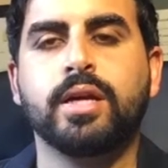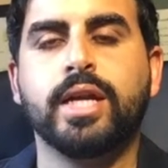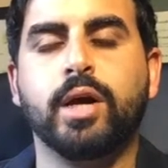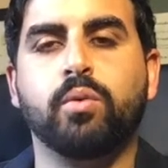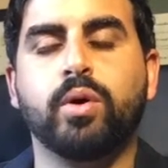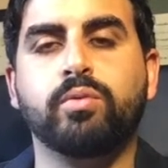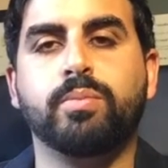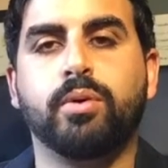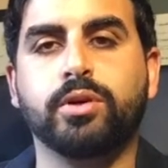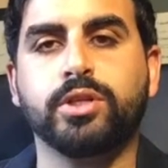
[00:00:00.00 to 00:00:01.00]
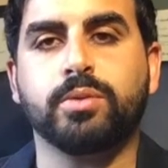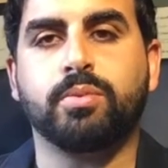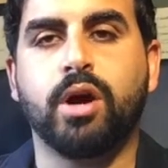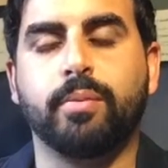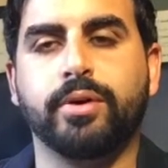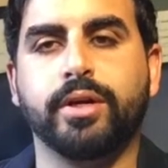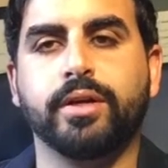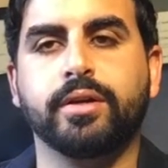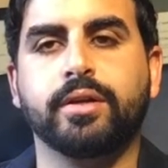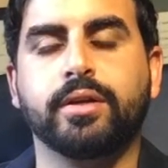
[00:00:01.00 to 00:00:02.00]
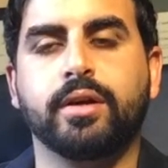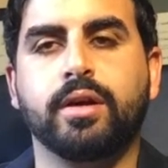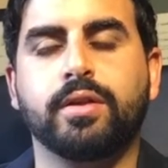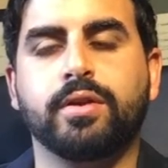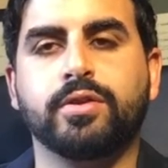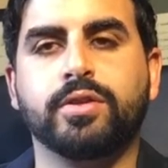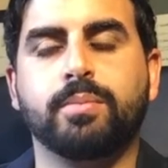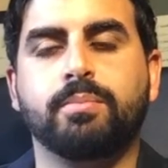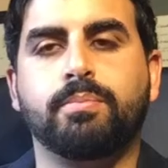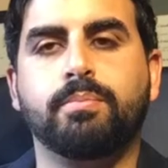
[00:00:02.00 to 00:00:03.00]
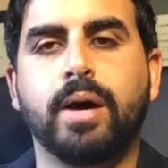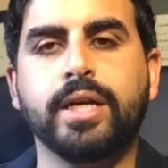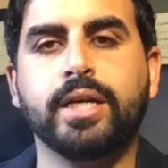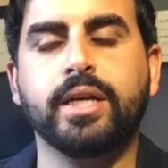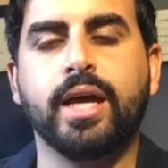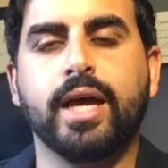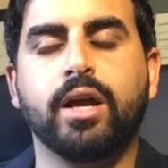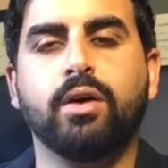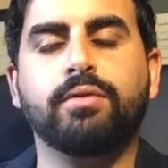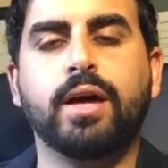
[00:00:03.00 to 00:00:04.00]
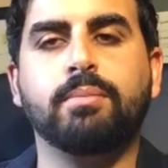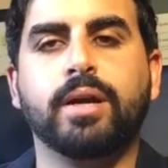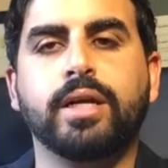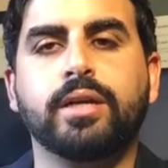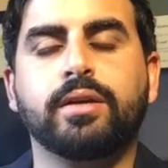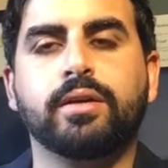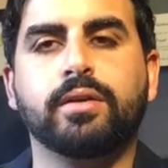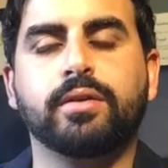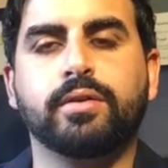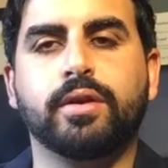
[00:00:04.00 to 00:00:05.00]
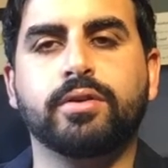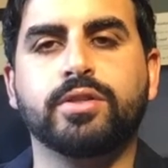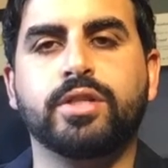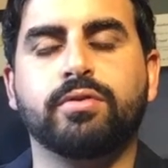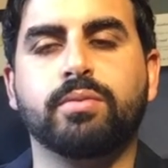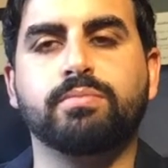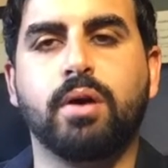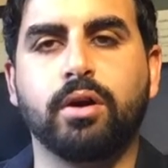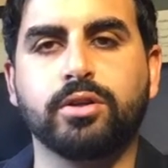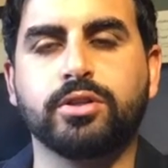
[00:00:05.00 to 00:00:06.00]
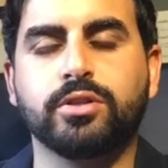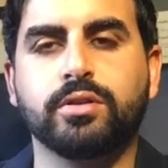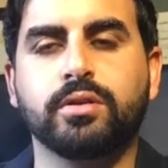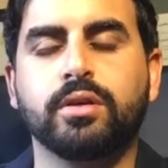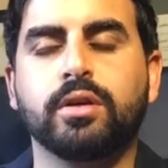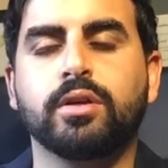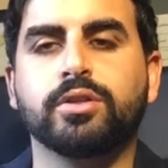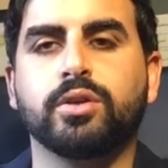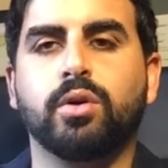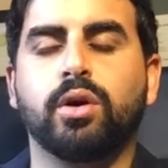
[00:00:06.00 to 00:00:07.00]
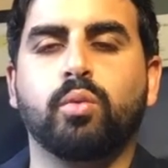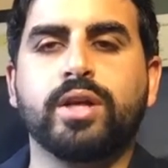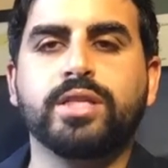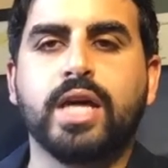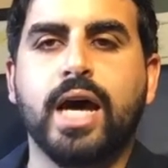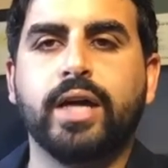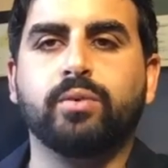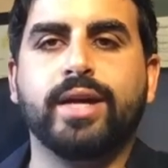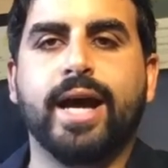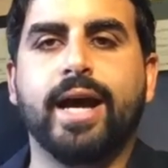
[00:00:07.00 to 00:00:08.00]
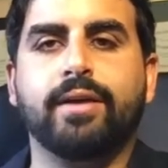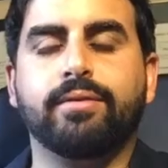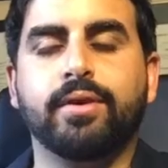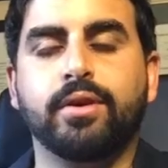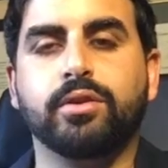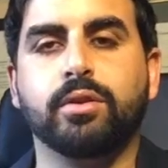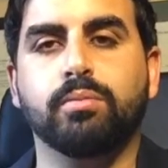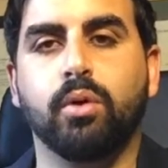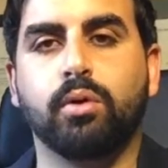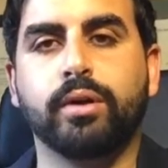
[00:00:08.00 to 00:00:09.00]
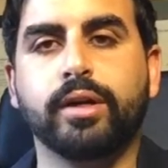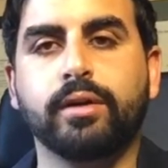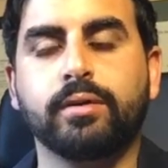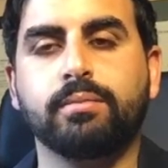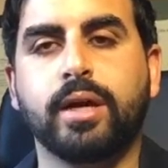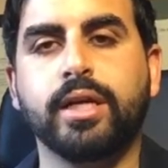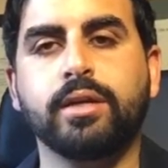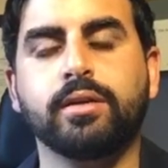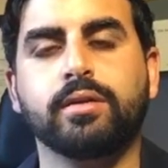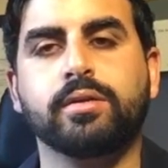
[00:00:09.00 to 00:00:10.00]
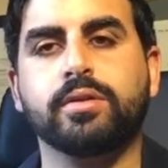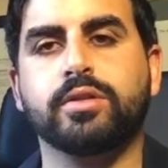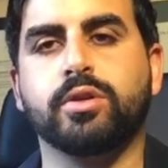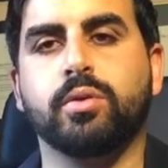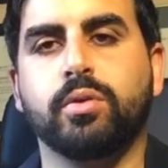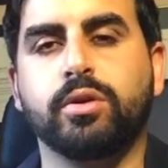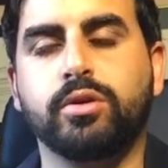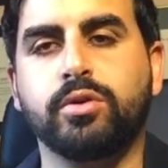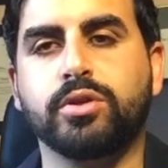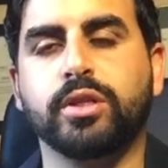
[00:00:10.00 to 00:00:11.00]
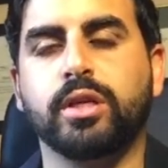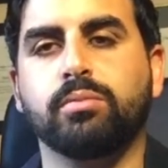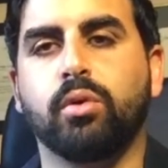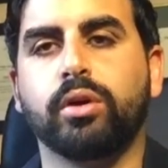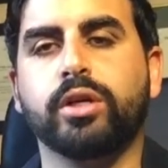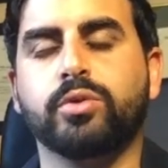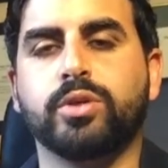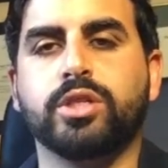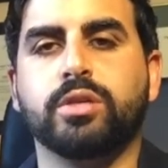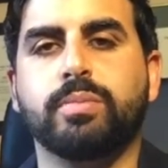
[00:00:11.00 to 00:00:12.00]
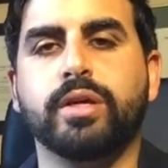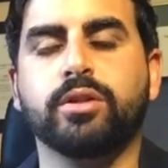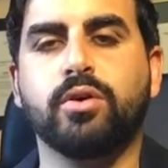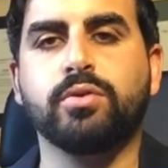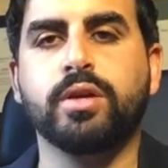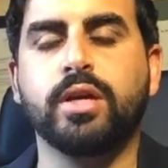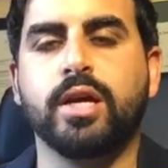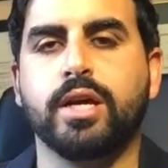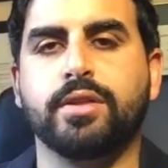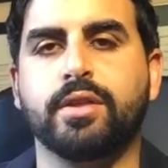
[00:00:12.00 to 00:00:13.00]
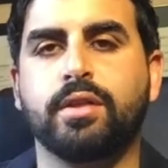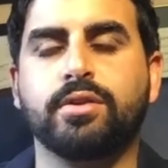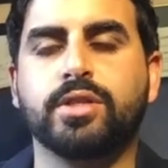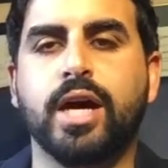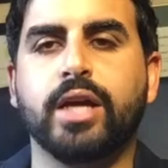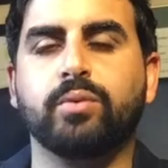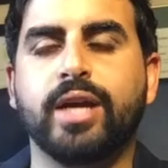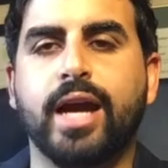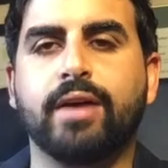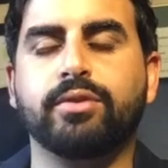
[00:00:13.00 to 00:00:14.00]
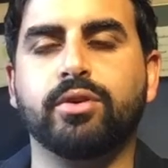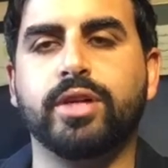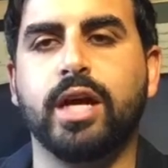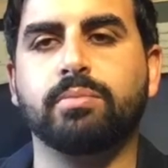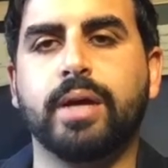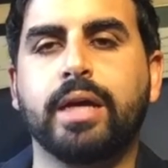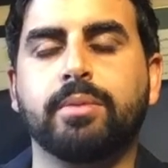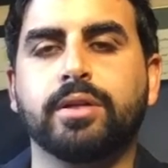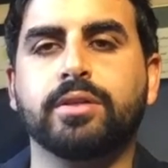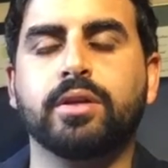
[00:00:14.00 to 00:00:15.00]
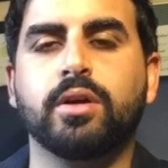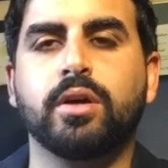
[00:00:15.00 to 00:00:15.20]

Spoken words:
Now when we purchase a property, there's money, and of that money there's different parts. So on one side we have the borrowing money, so usually a mortgage, which is a big loan, and the other side we have your down payment,